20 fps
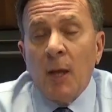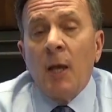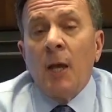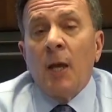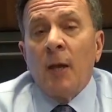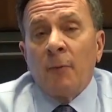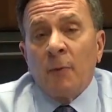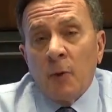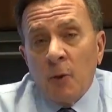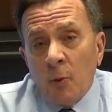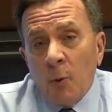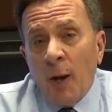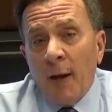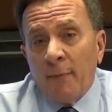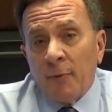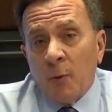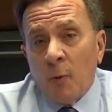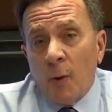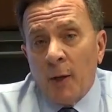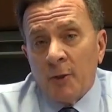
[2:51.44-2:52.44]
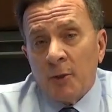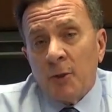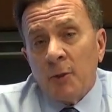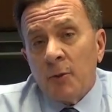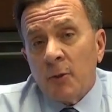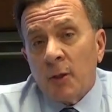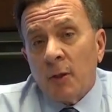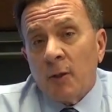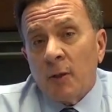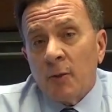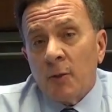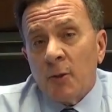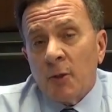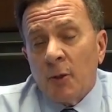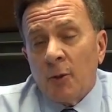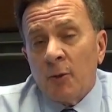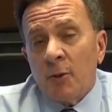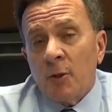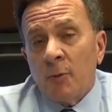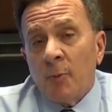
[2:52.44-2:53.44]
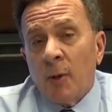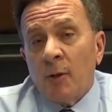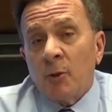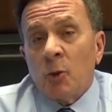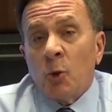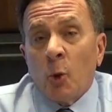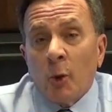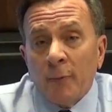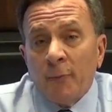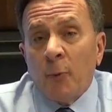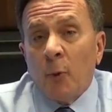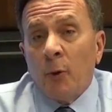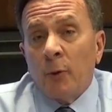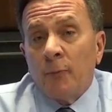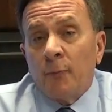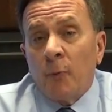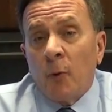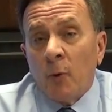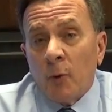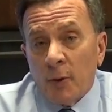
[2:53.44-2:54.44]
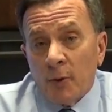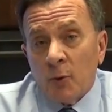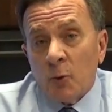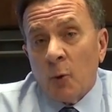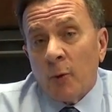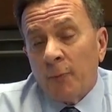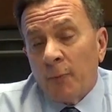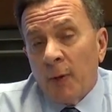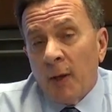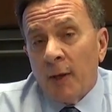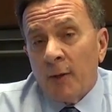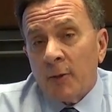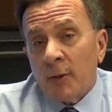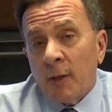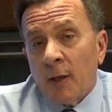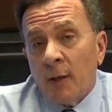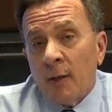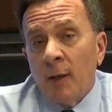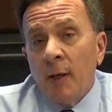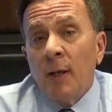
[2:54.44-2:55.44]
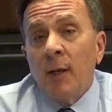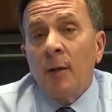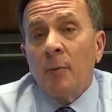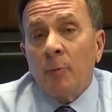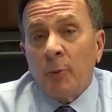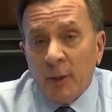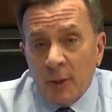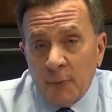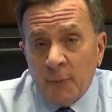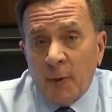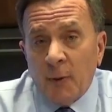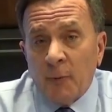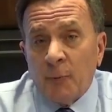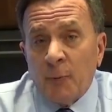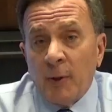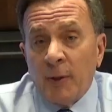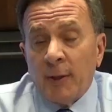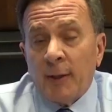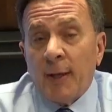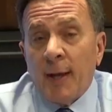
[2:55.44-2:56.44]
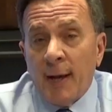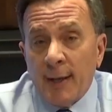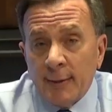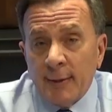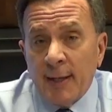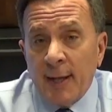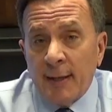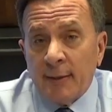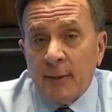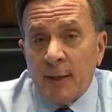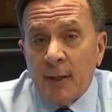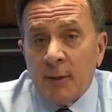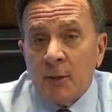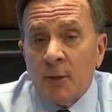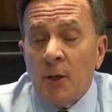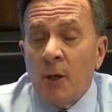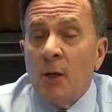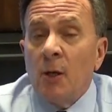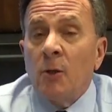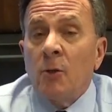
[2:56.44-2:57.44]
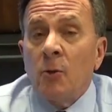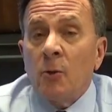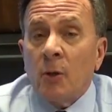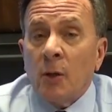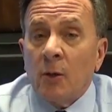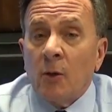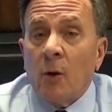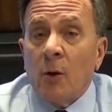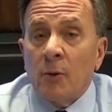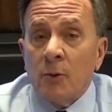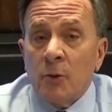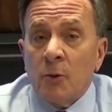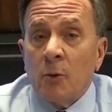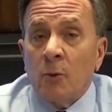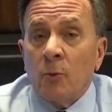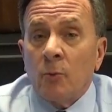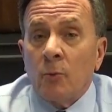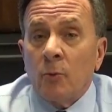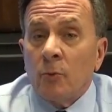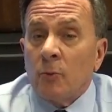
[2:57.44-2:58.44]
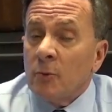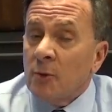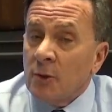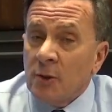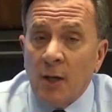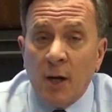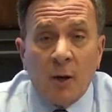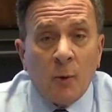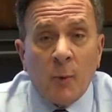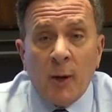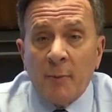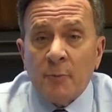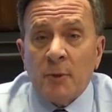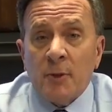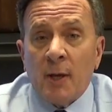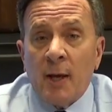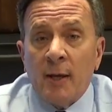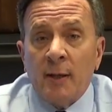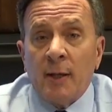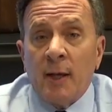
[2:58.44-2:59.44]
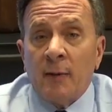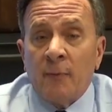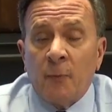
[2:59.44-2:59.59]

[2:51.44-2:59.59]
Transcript: If you have questions and concerns about your Ford Focus or Fiesta, please feel free to contact us. You can also see our website at